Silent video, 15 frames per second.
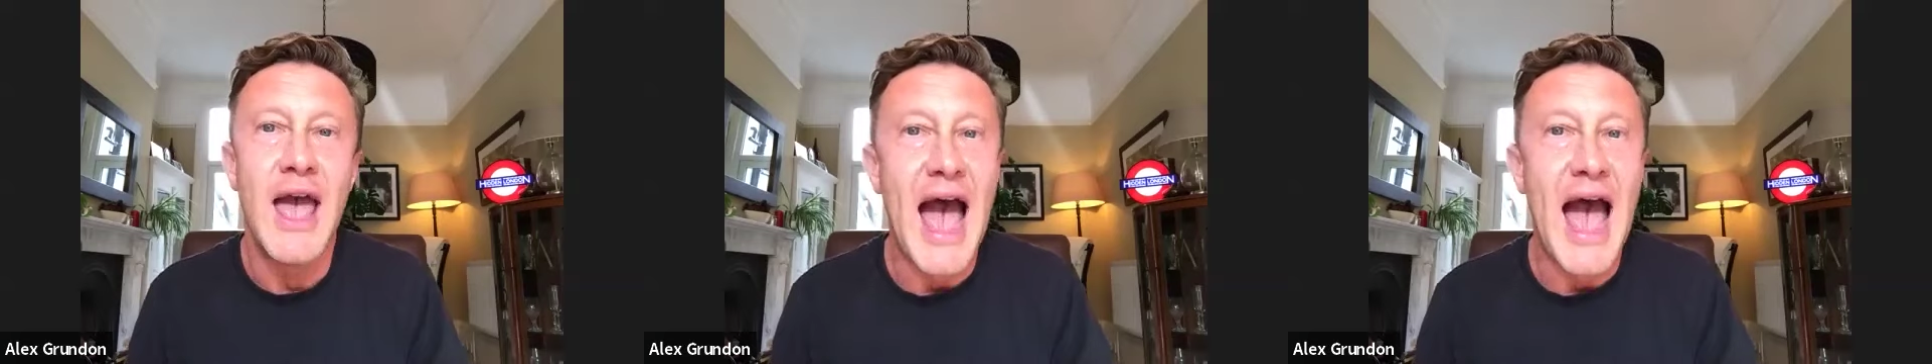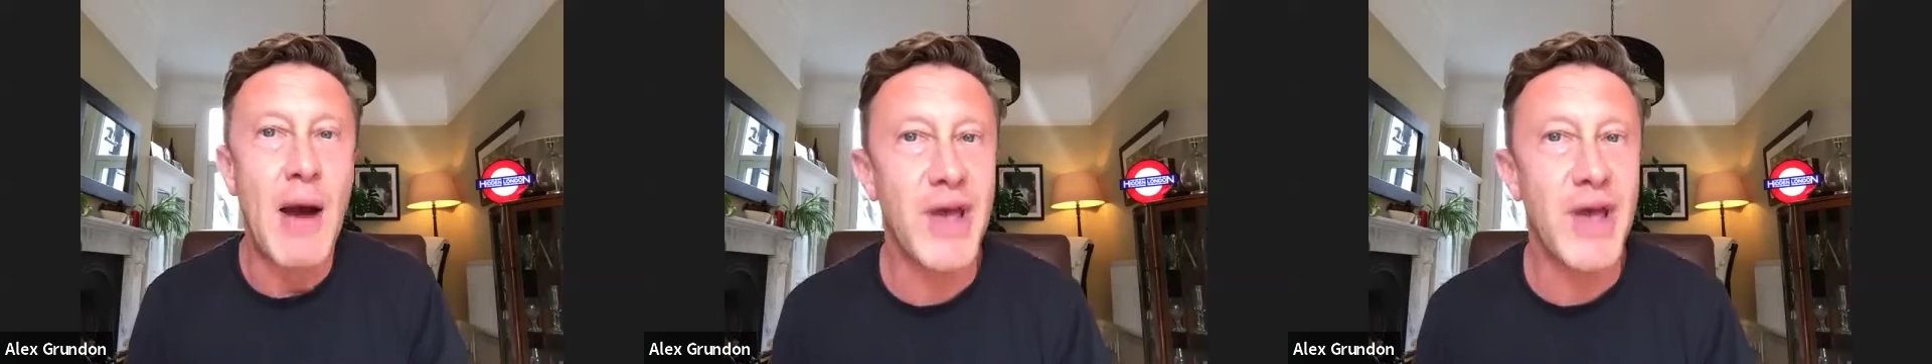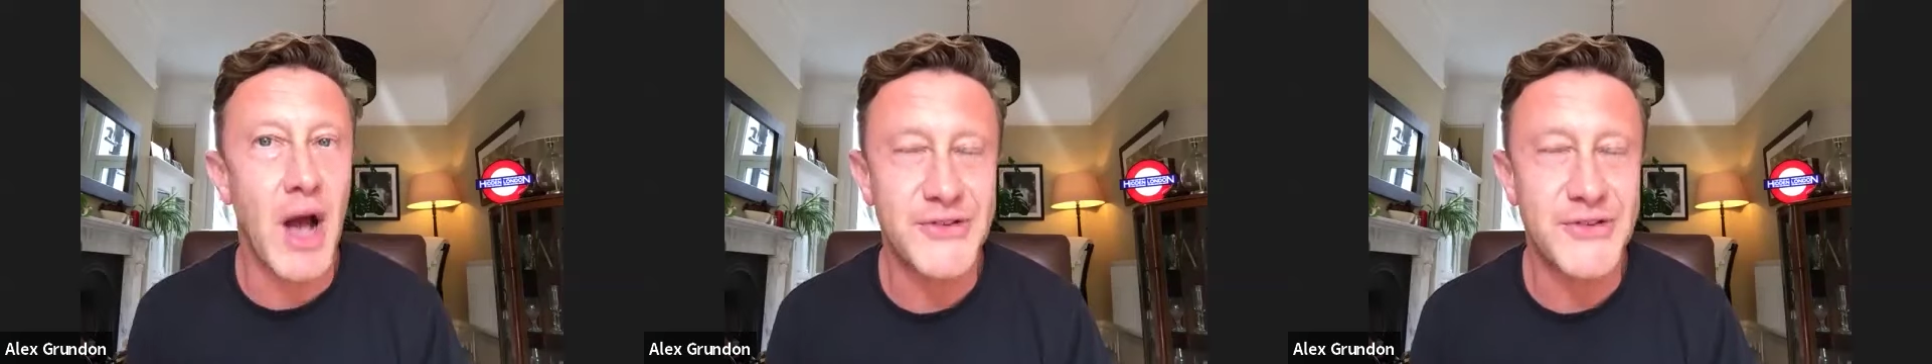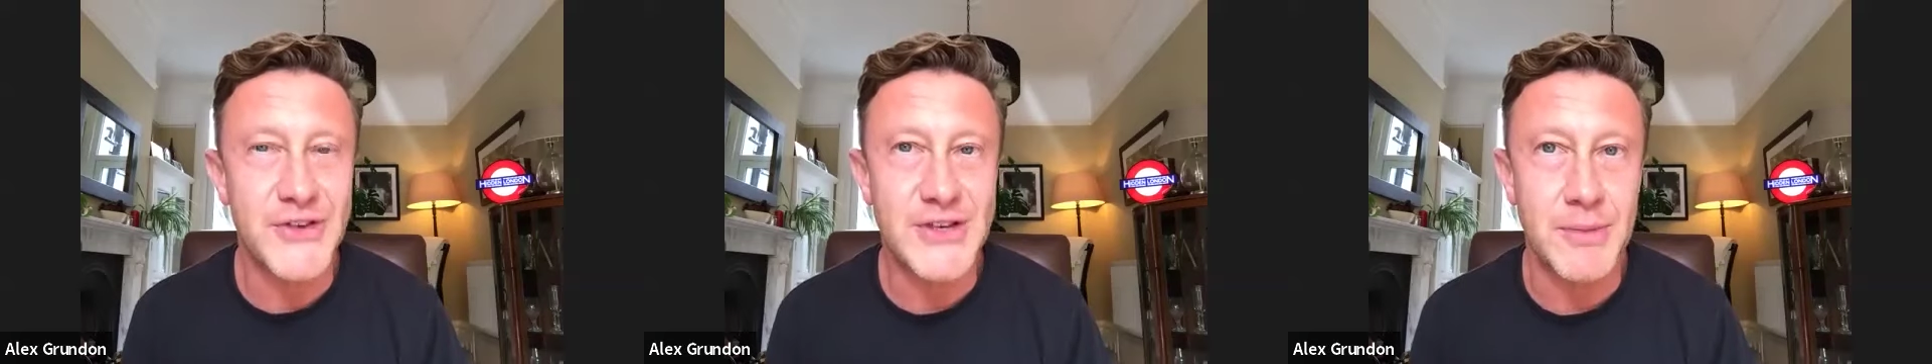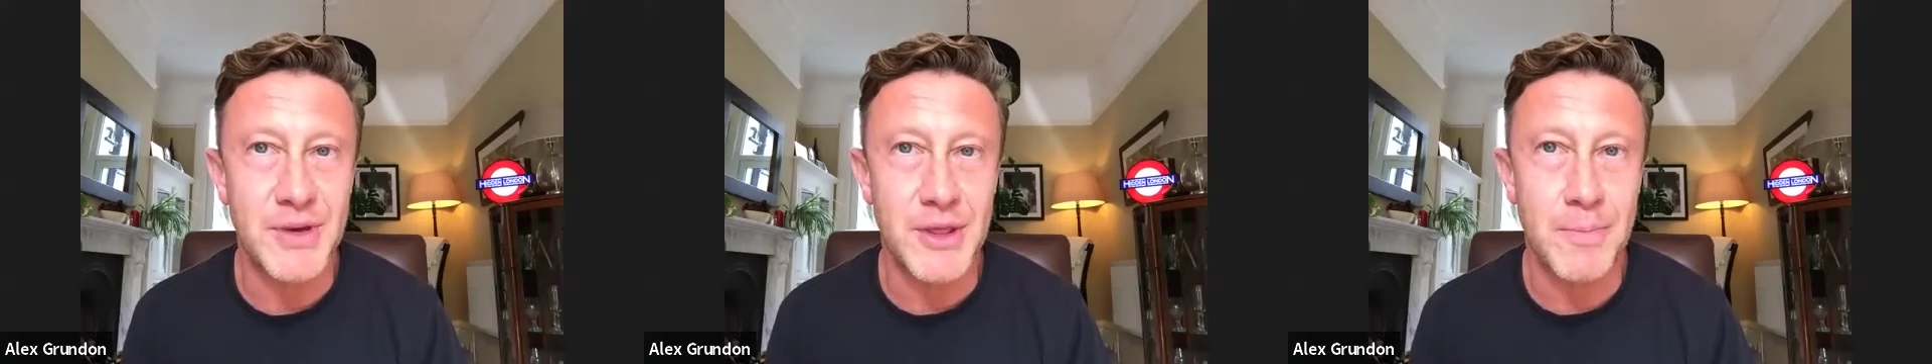And we answered
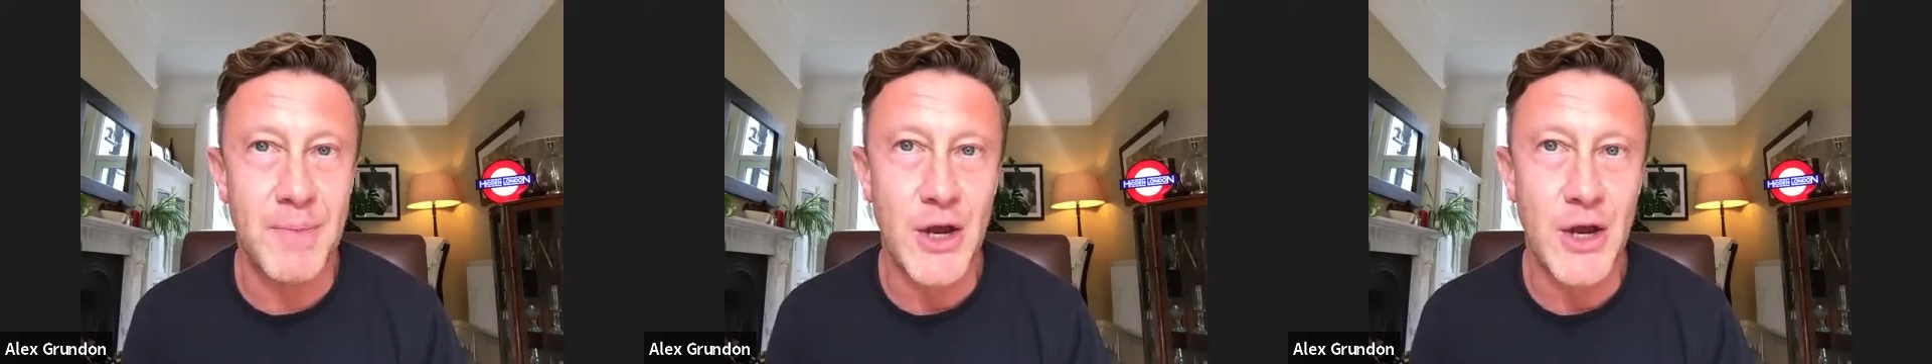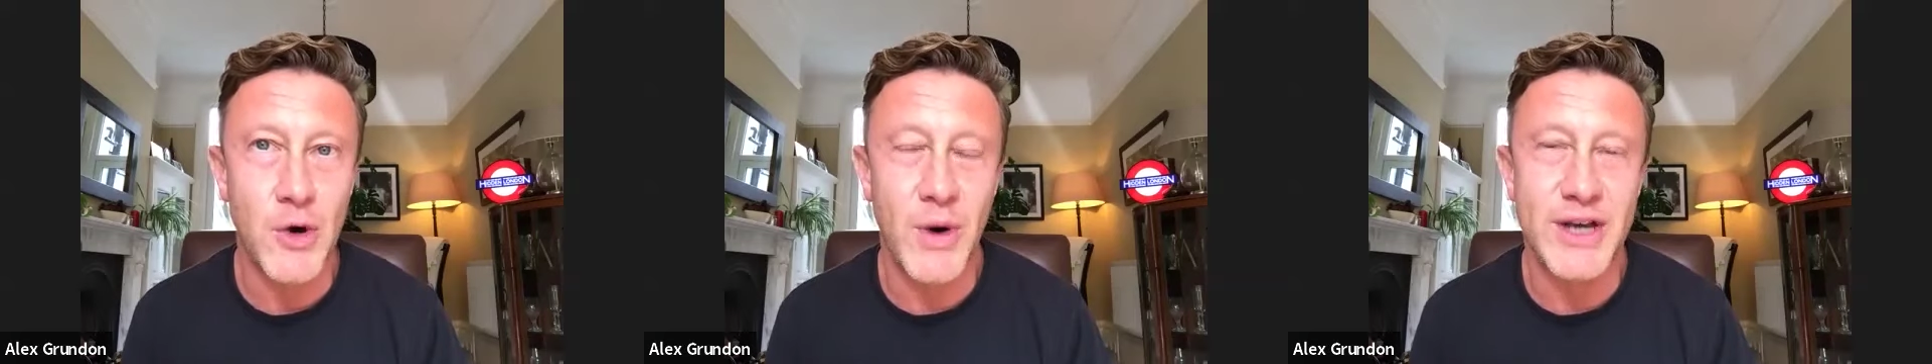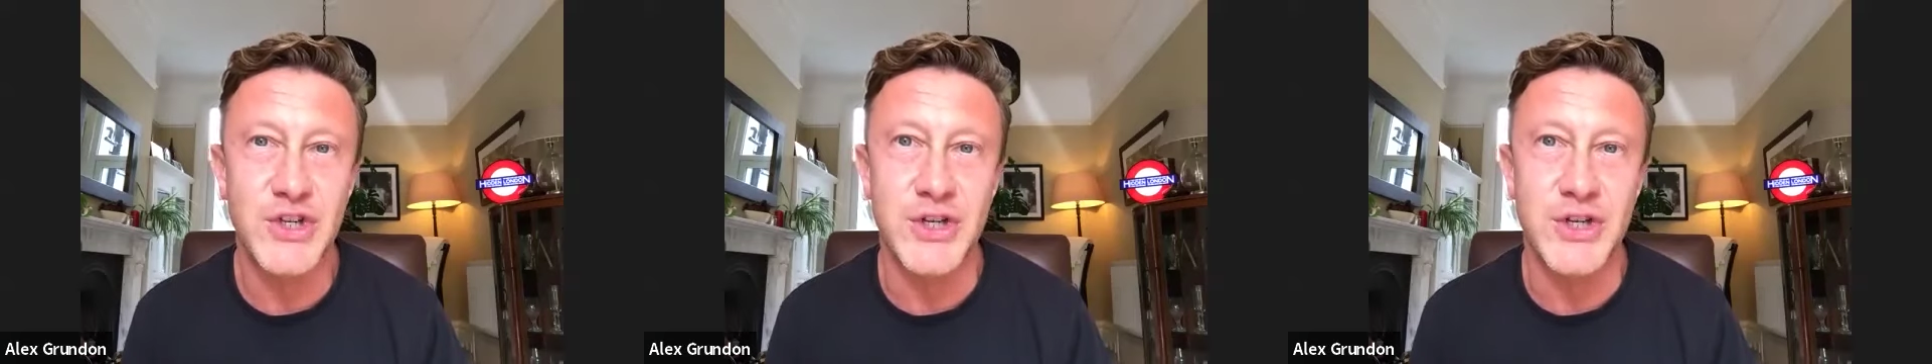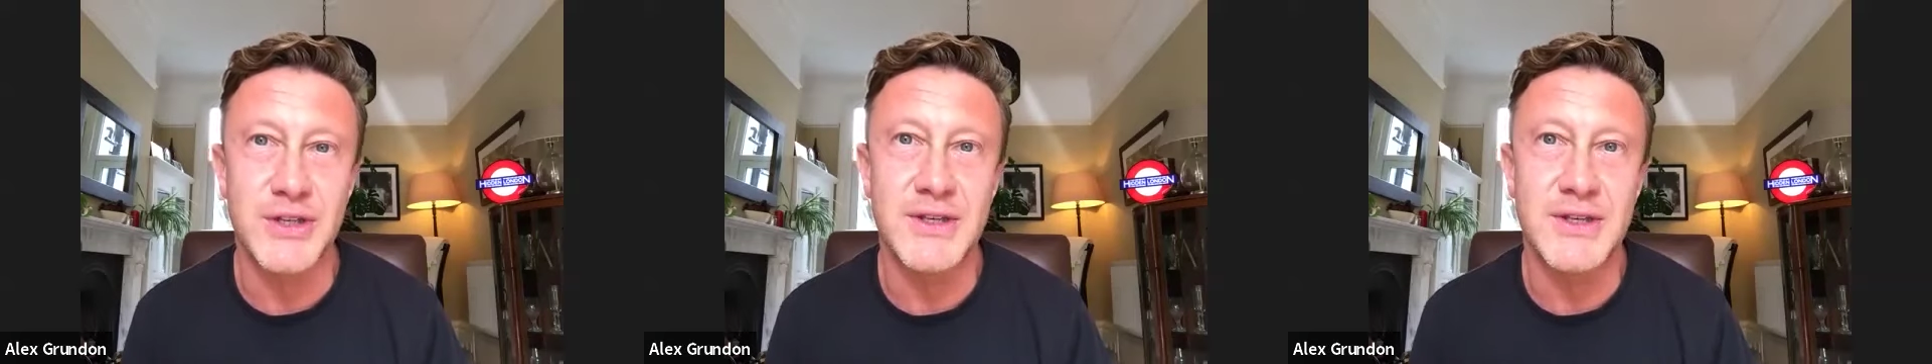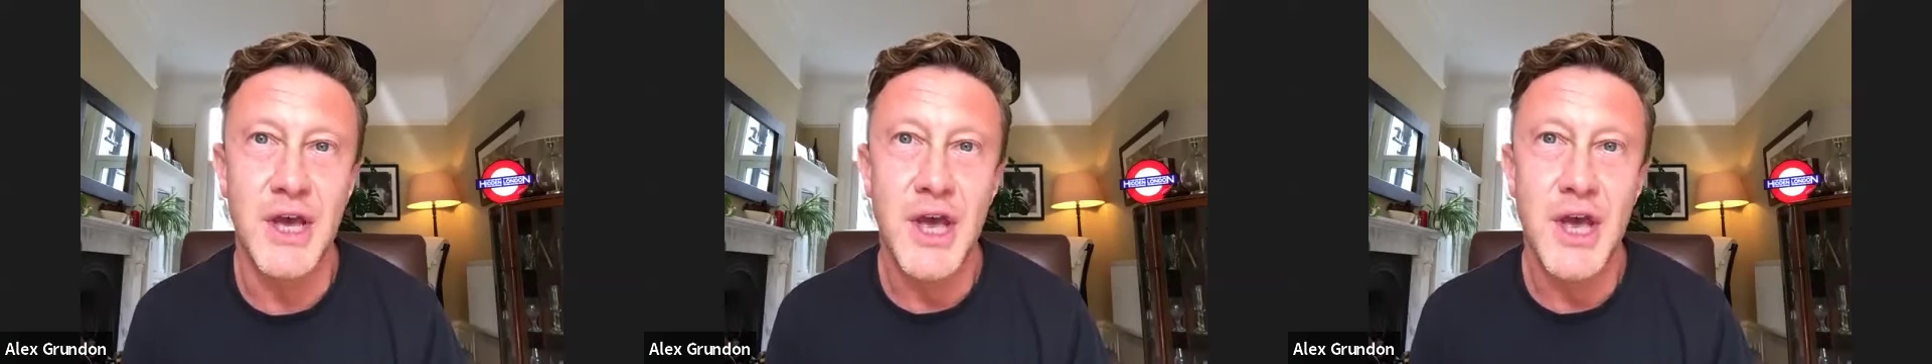some of the big
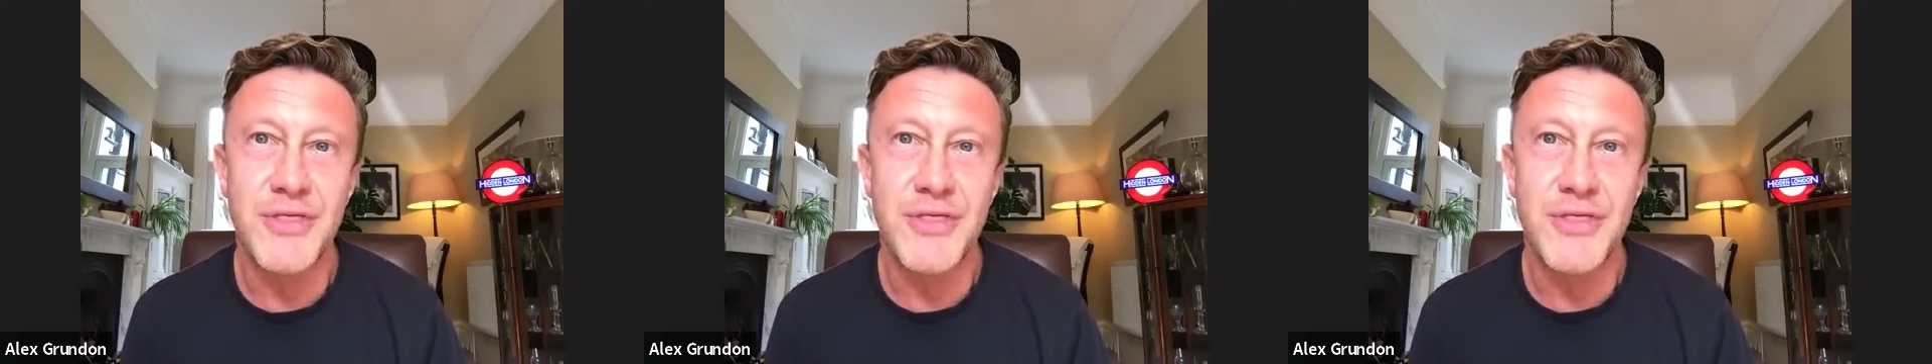questions